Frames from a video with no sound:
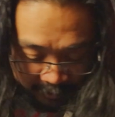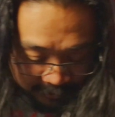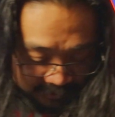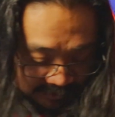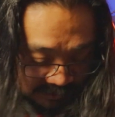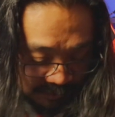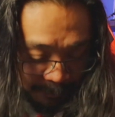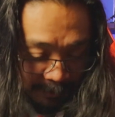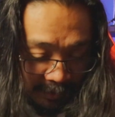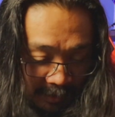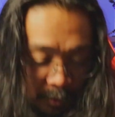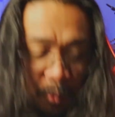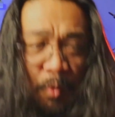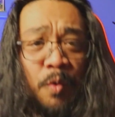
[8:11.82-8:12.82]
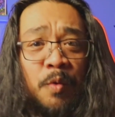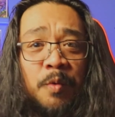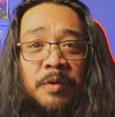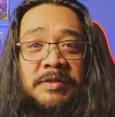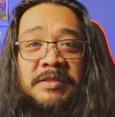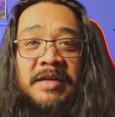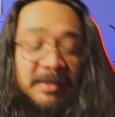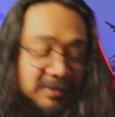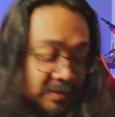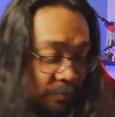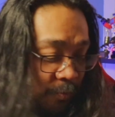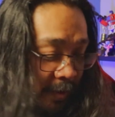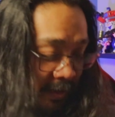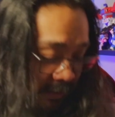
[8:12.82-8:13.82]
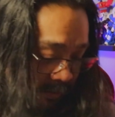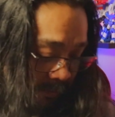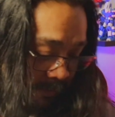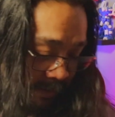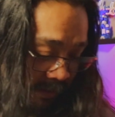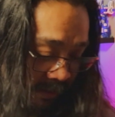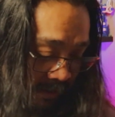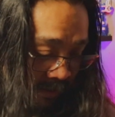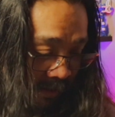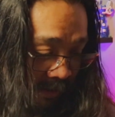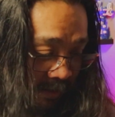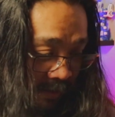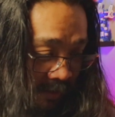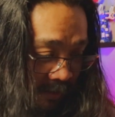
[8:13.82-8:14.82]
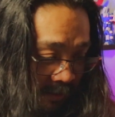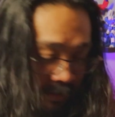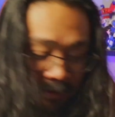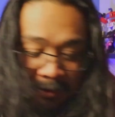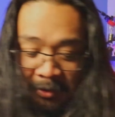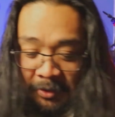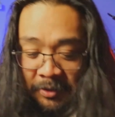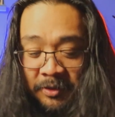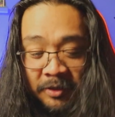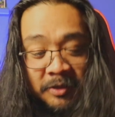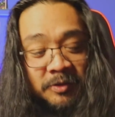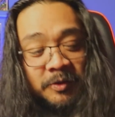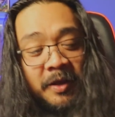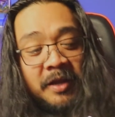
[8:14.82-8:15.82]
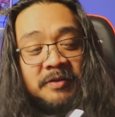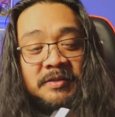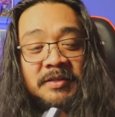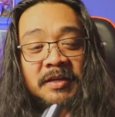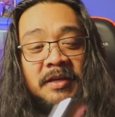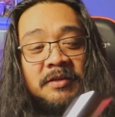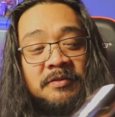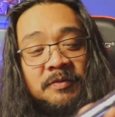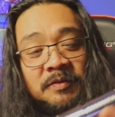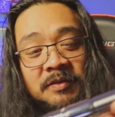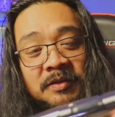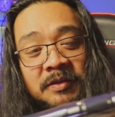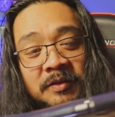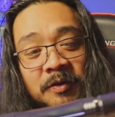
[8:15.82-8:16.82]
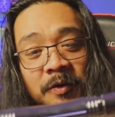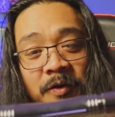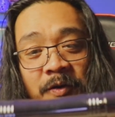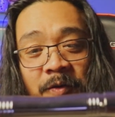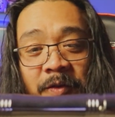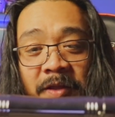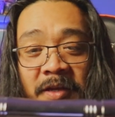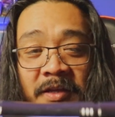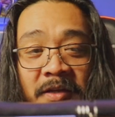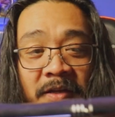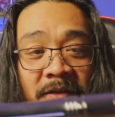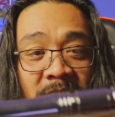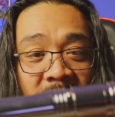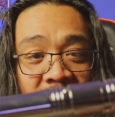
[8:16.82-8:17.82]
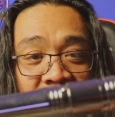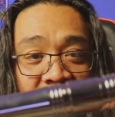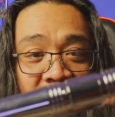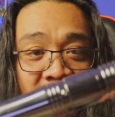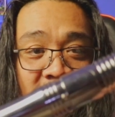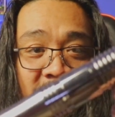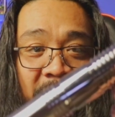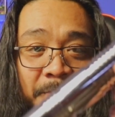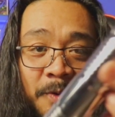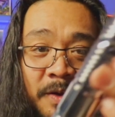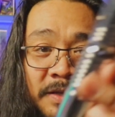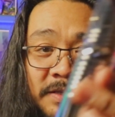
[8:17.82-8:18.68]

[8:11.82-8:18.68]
this is pretty. Ooh, it's got some weight to it. So here's the hilt or the saber